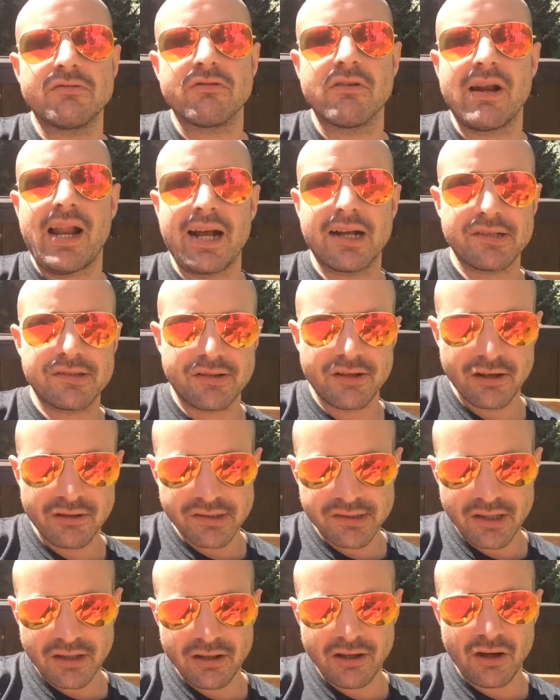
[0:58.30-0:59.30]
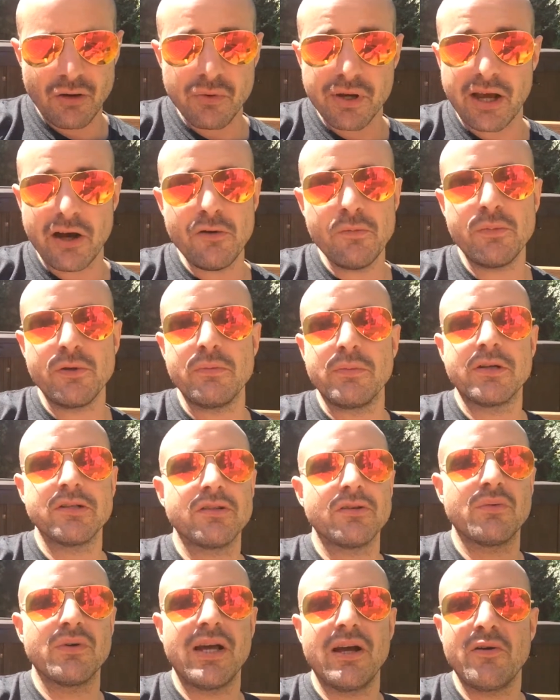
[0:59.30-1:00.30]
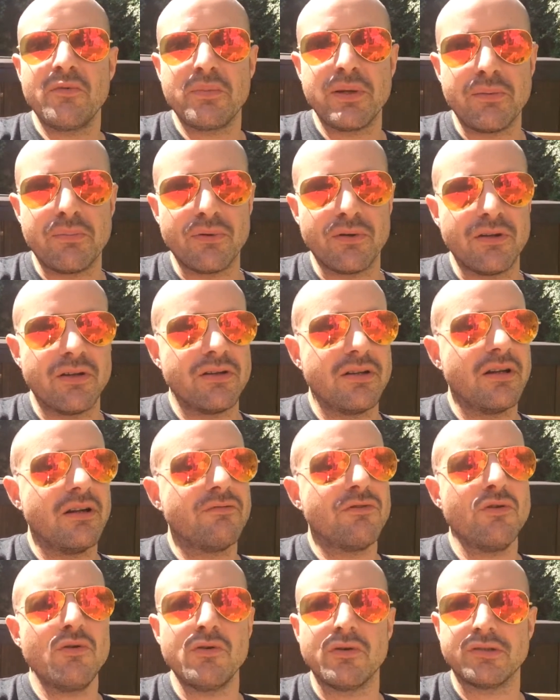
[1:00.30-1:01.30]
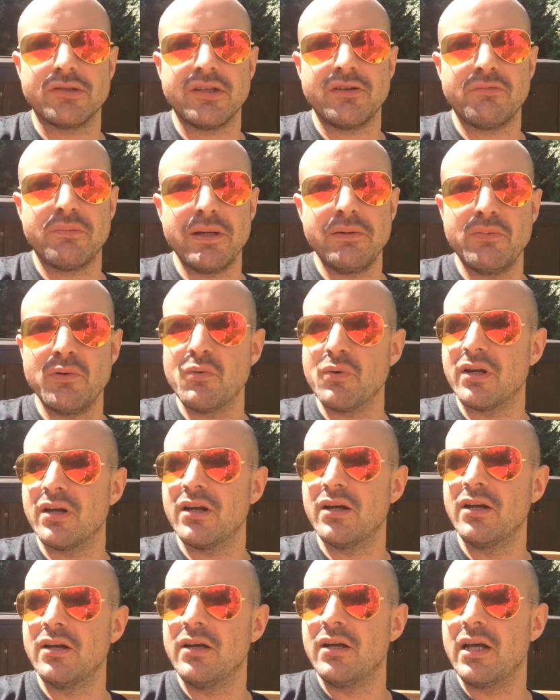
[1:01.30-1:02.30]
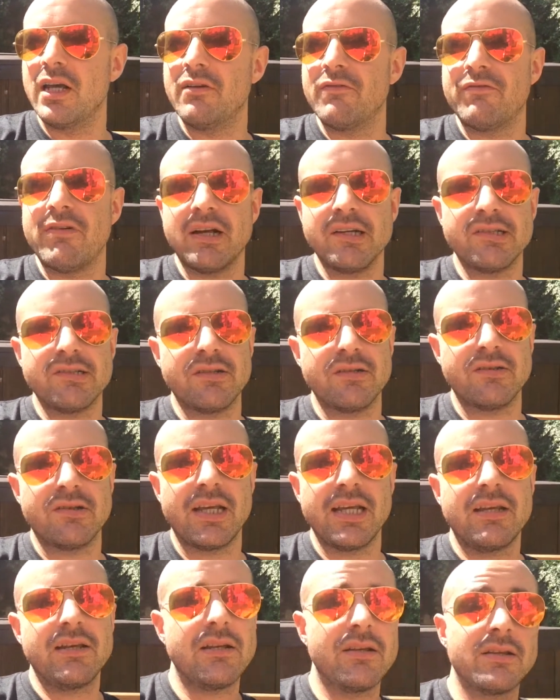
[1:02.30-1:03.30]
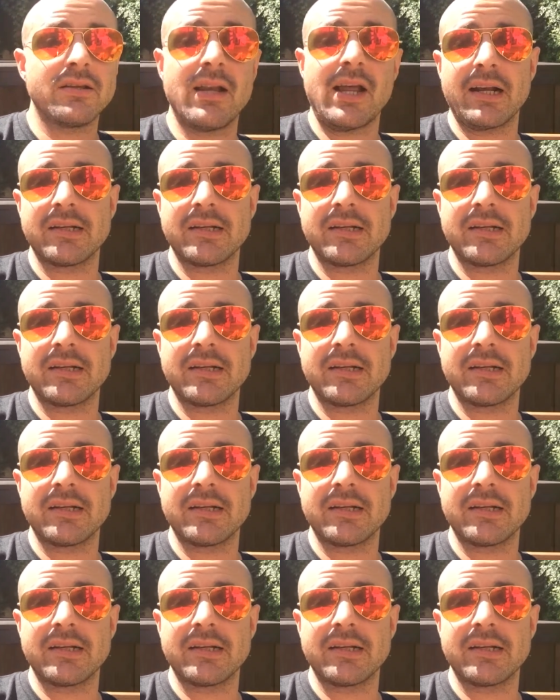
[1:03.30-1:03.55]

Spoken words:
relaxed her and said, look, I want to help you because I want to help people. And of course, if people want to invest and take it to